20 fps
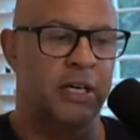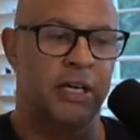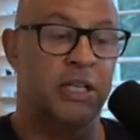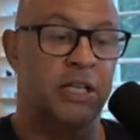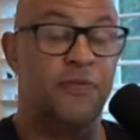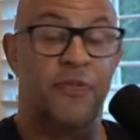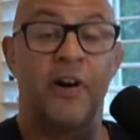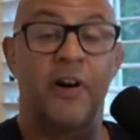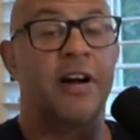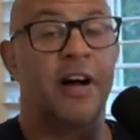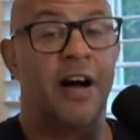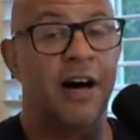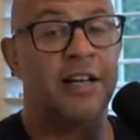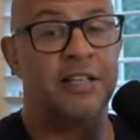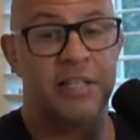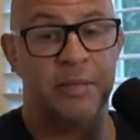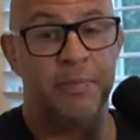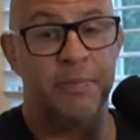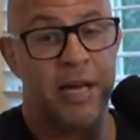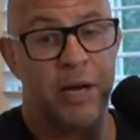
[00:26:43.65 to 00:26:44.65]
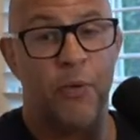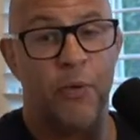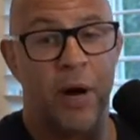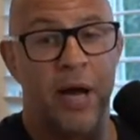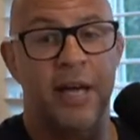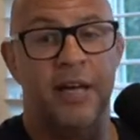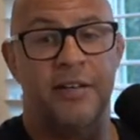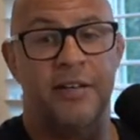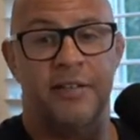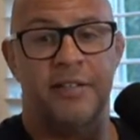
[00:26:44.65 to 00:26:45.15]
It's very hard to make
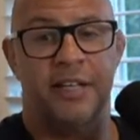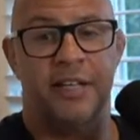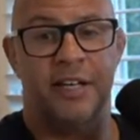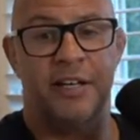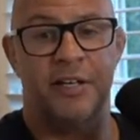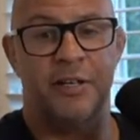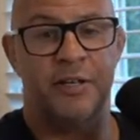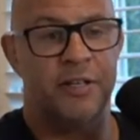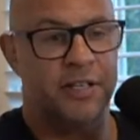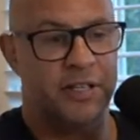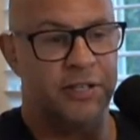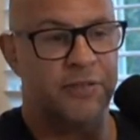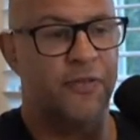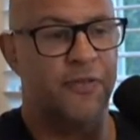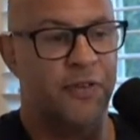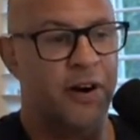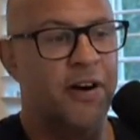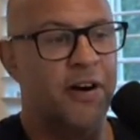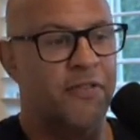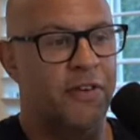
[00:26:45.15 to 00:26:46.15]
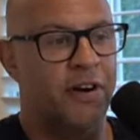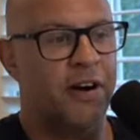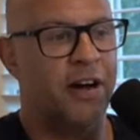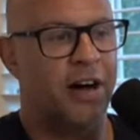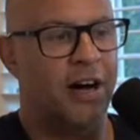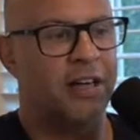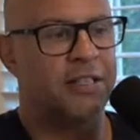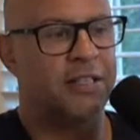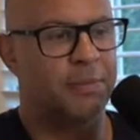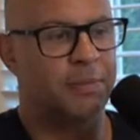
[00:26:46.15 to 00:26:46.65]
weight. It's very, very
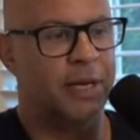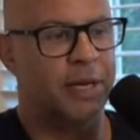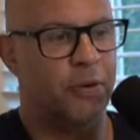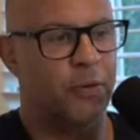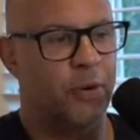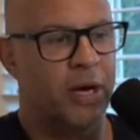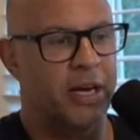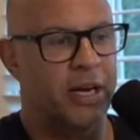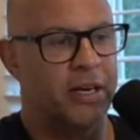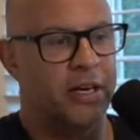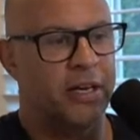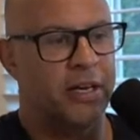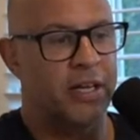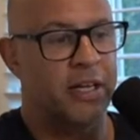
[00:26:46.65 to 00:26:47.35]
hard to make weight,